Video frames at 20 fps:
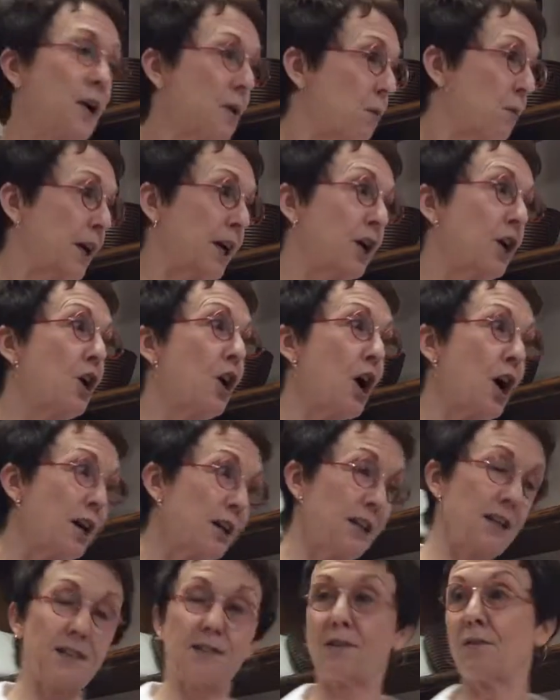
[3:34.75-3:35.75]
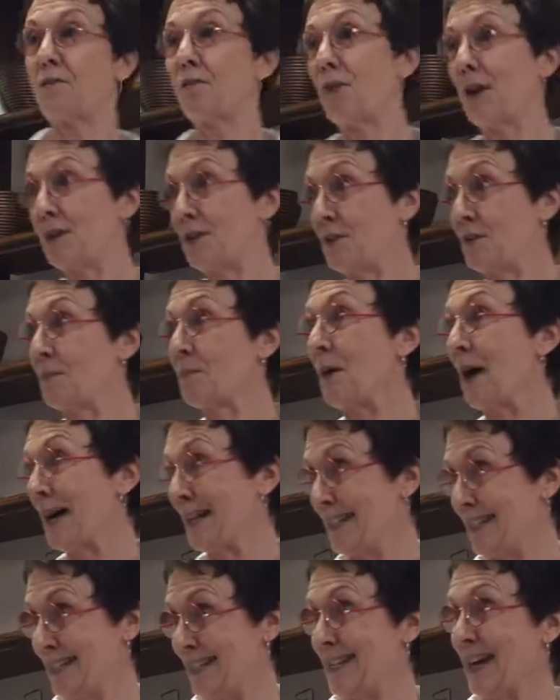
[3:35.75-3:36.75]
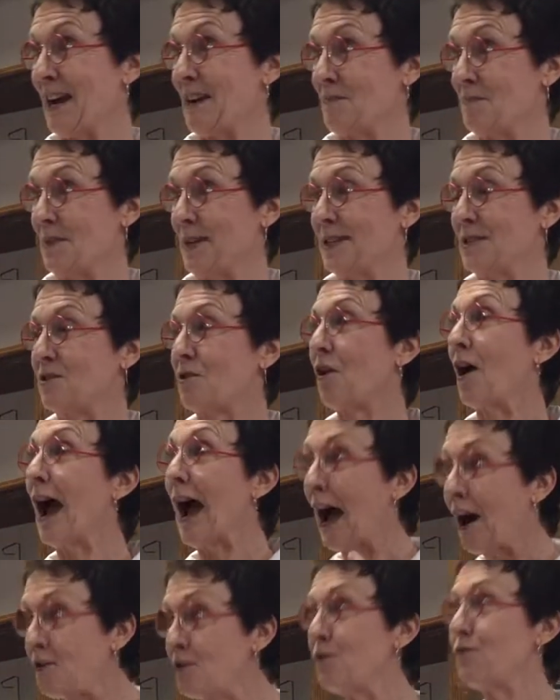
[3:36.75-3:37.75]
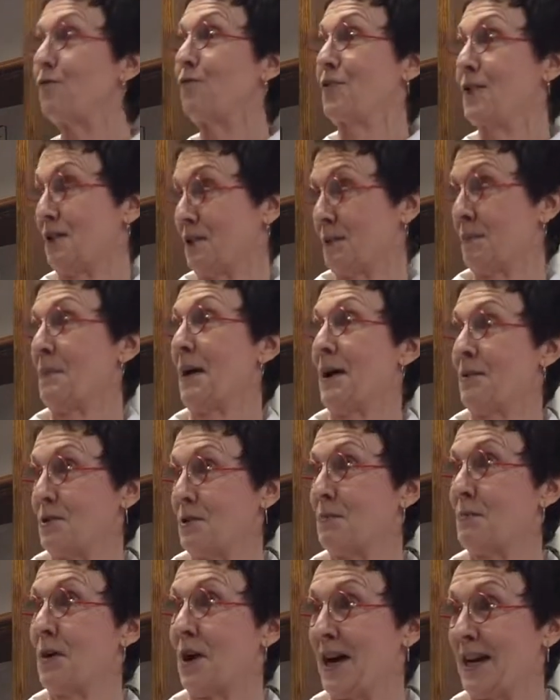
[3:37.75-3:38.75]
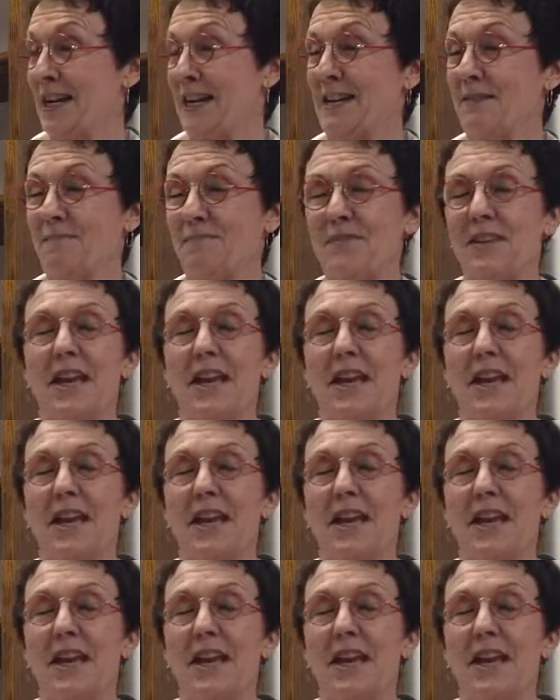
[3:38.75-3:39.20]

regardless of what your body type is or how you feel about your body.